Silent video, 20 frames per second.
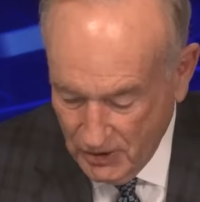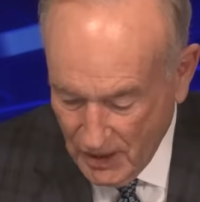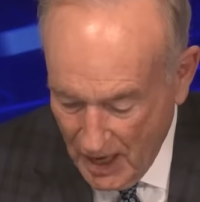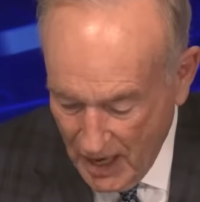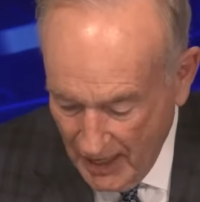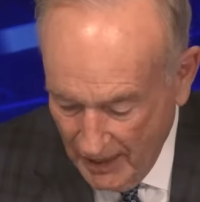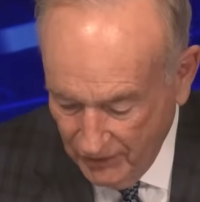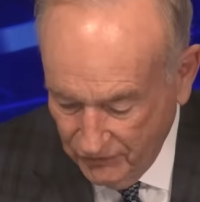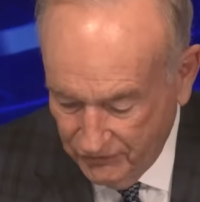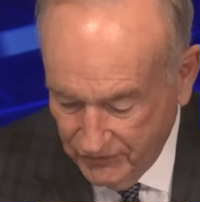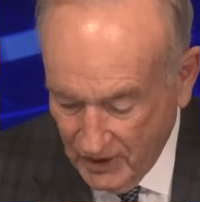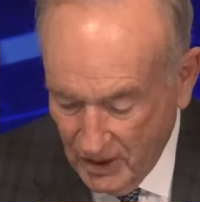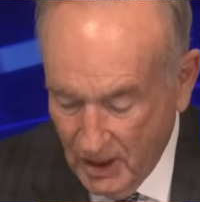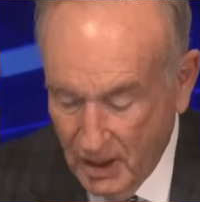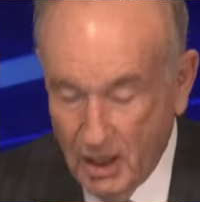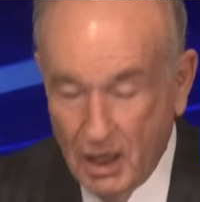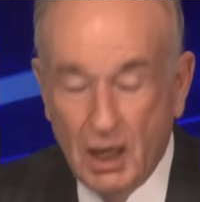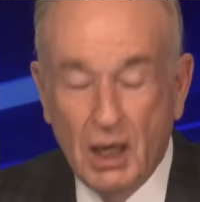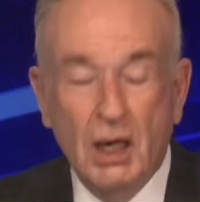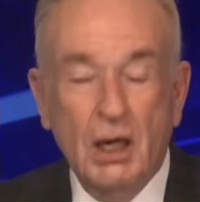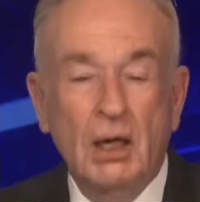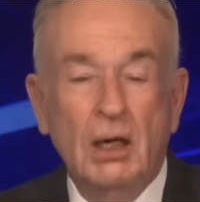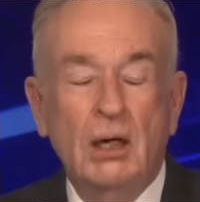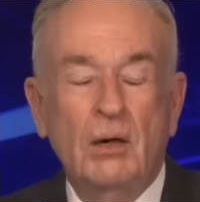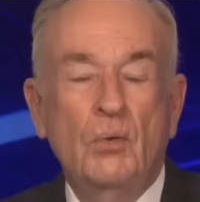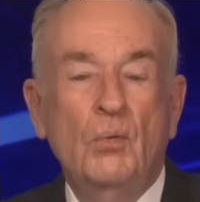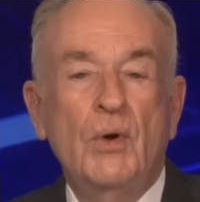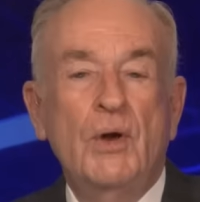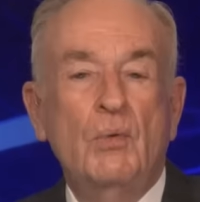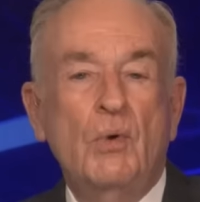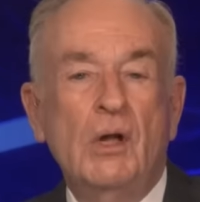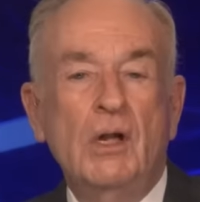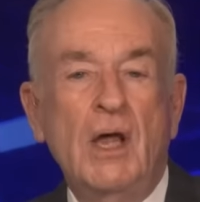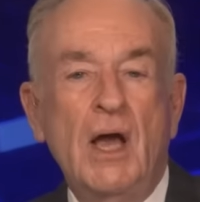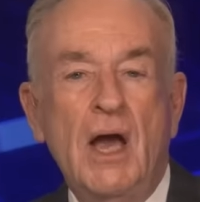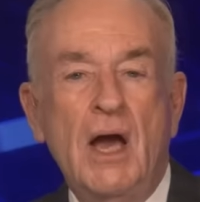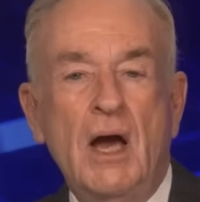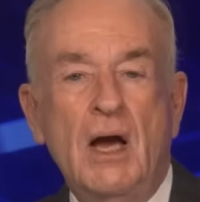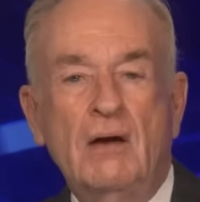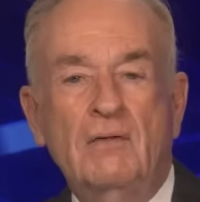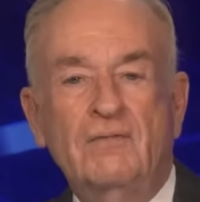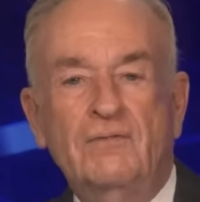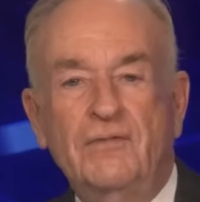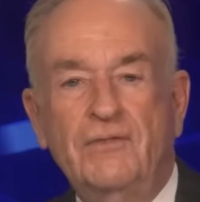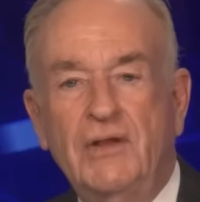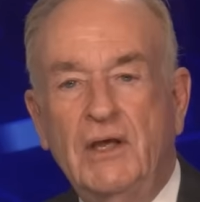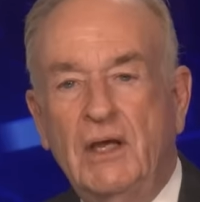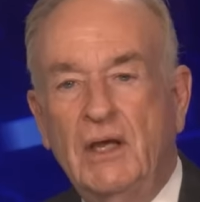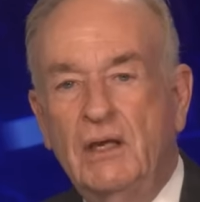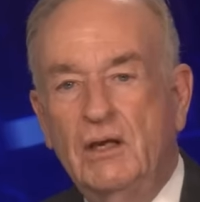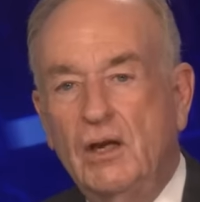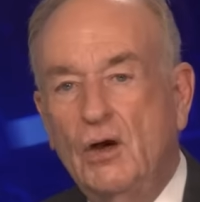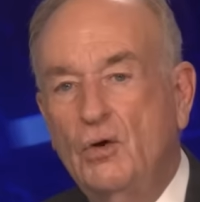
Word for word: you guys. Uh, we will have the